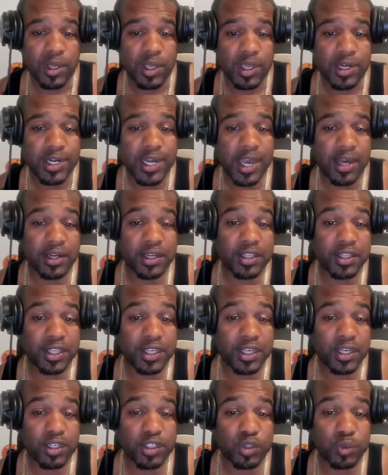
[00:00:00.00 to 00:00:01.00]
now that the
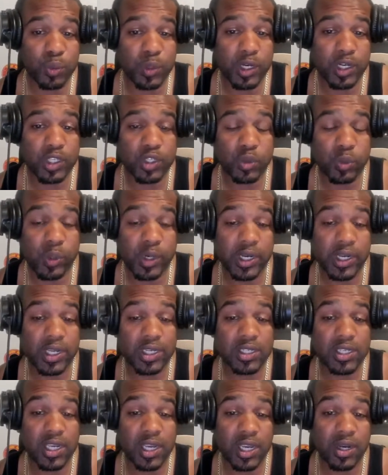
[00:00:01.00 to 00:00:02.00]
year 2020
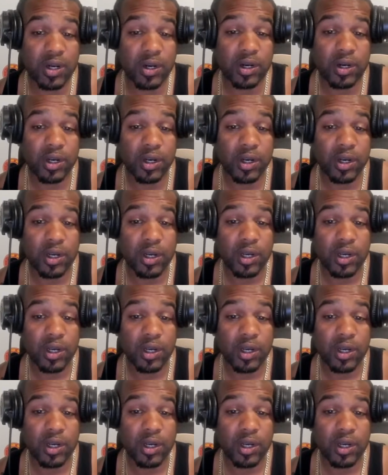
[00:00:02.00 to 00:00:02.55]
is here,